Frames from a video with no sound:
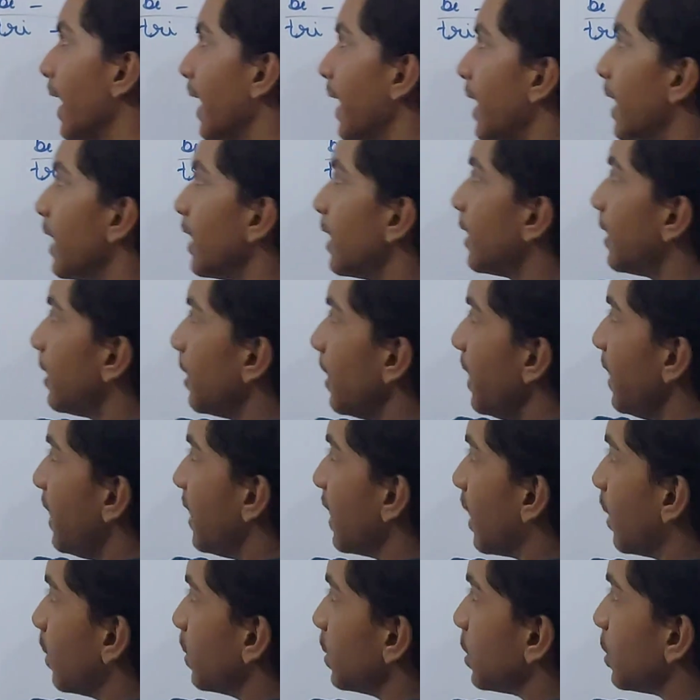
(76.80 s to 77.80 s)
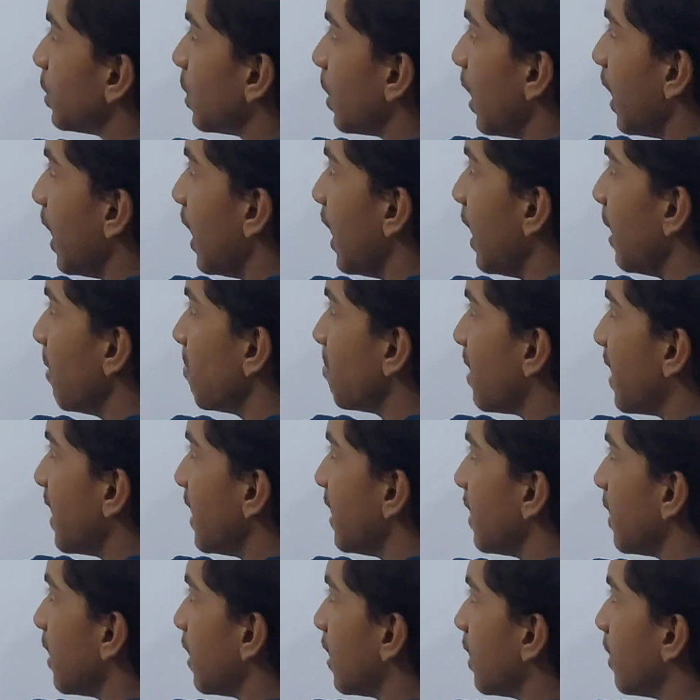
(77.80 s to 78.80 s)
Again, three terms,
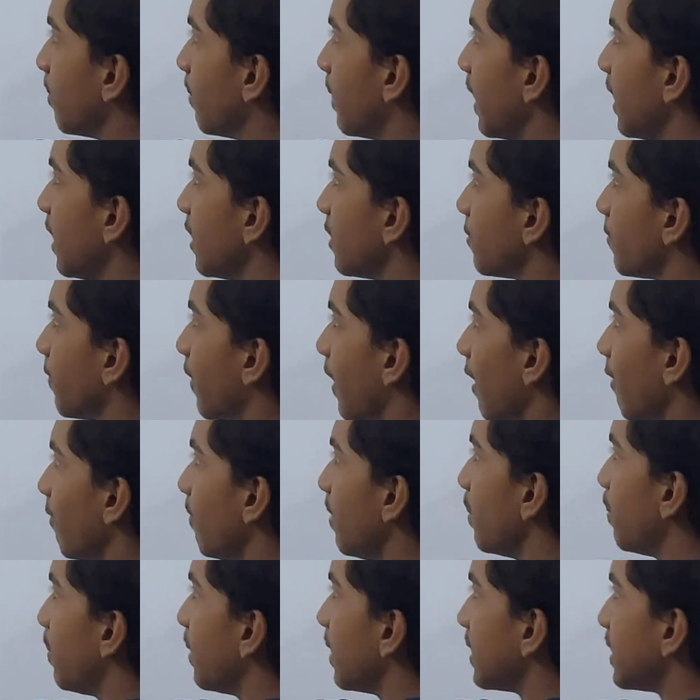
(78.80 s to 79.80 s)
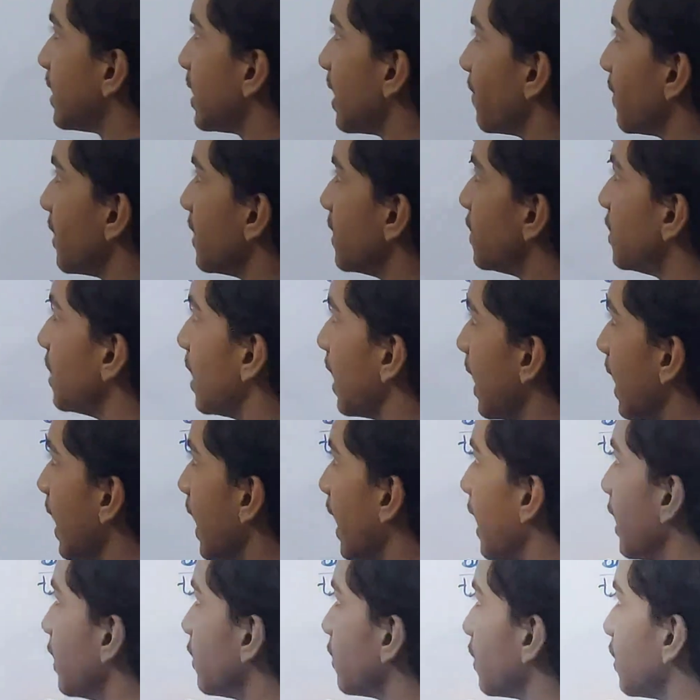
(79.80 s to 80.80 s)
minus 5b plus
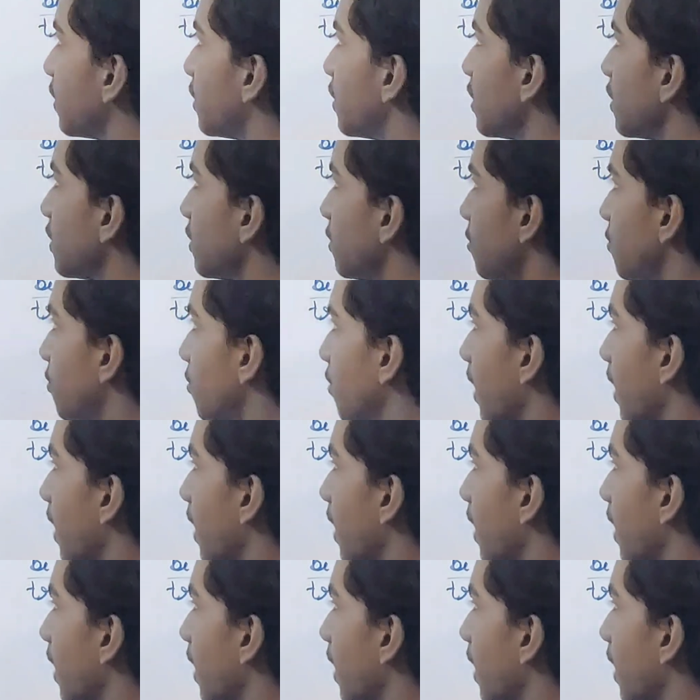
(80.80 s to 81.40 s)
7c. So this is